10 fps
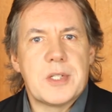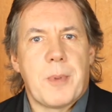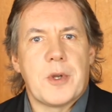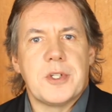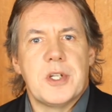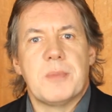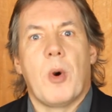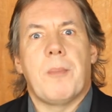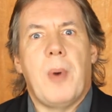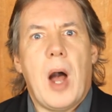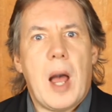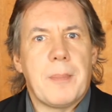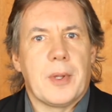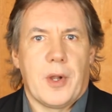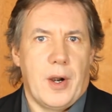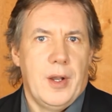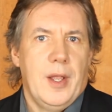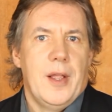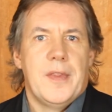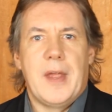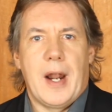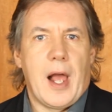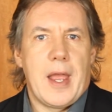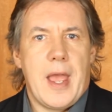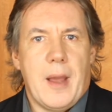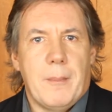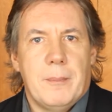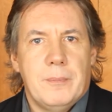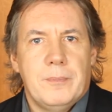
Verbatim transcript: This person is more popular than I am.